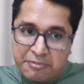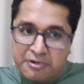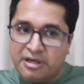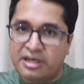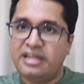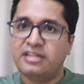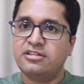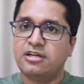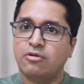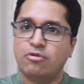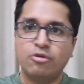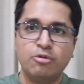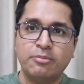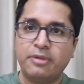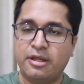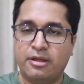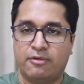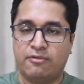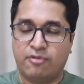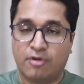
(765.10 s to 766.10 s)
reach out to
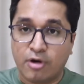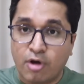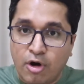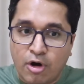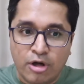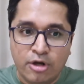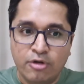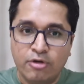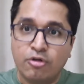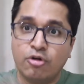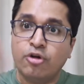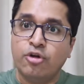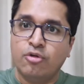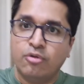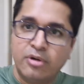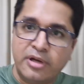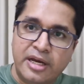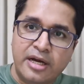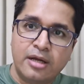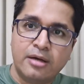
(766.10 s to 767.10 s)
me. For all you know,
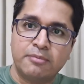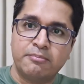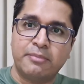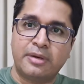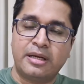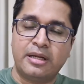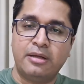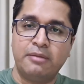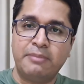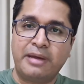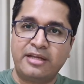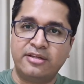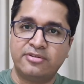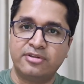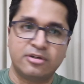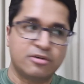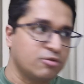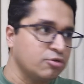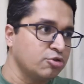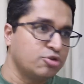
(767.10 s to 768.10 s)
you need a money
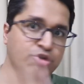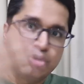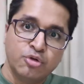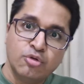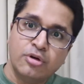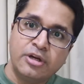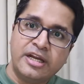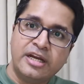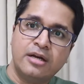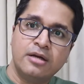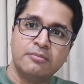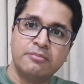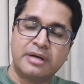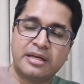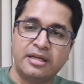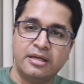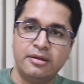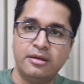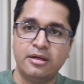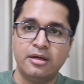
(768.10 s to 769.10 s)
mindset coach. You need a
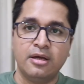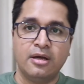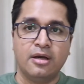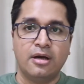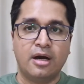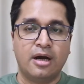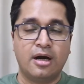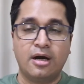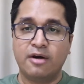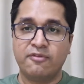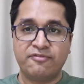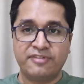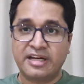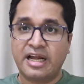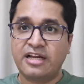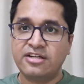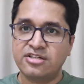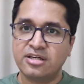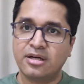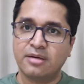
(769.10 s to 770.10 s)
money uh,
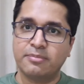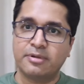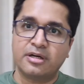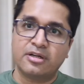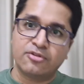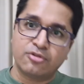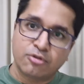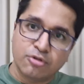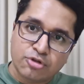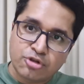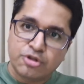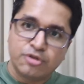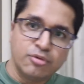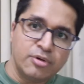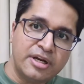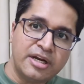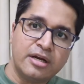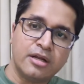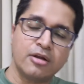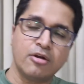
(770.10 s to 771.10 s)
financial abundance coach.
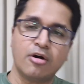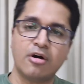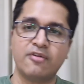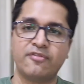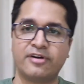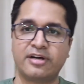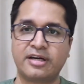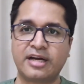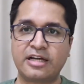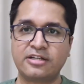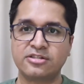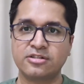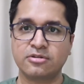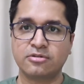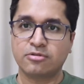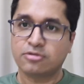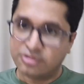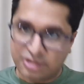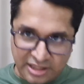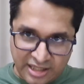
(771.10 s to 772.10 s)
You need a law of attraction
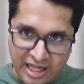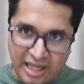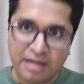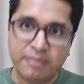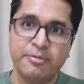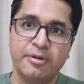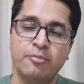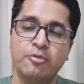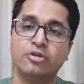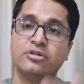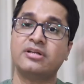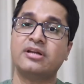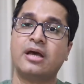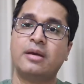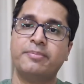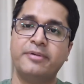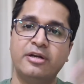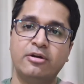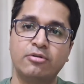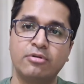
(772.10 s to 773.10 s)
coach. And I'll be more than
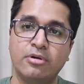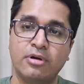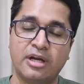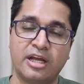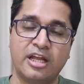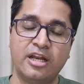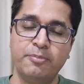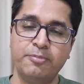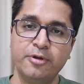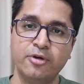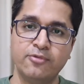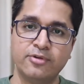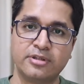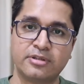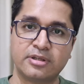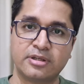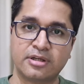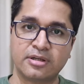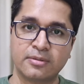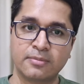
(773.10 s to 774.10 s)
happy to help you
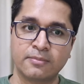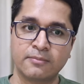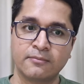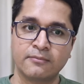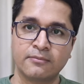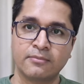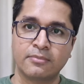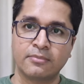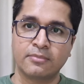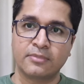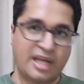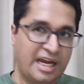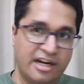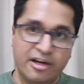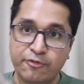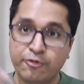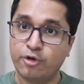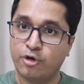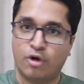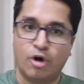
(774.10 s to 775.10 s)
with it. And
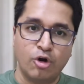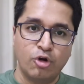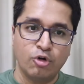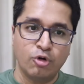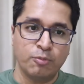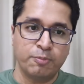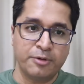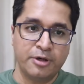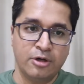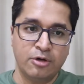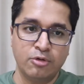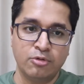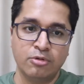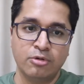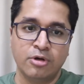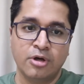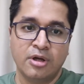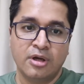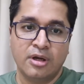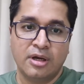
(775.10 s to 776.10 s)
if you're not open
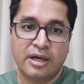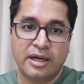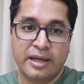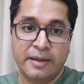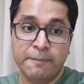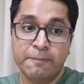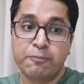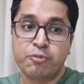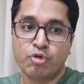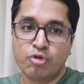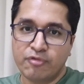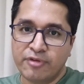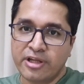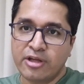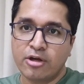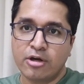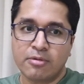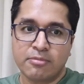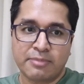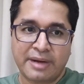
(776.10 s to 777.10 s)
to
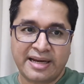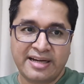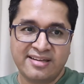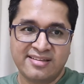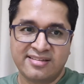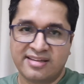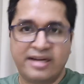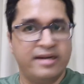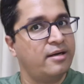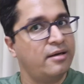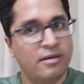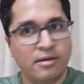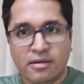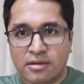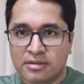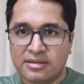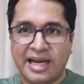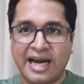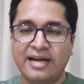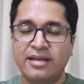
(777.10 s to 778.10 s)
improving your mindset,
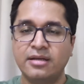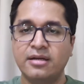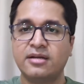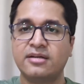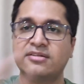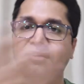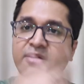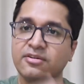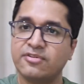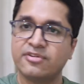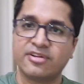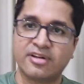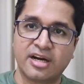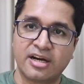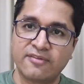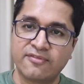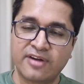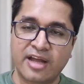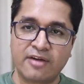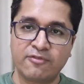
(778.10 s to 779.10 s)
that in itself is a
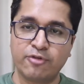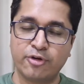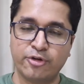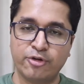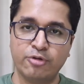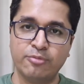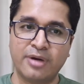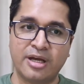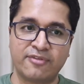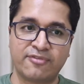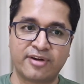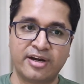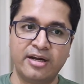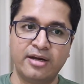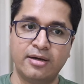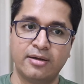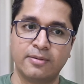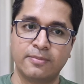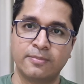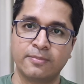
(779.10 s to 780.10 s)
red flag for you, my
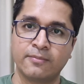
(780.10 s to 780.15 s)
friend.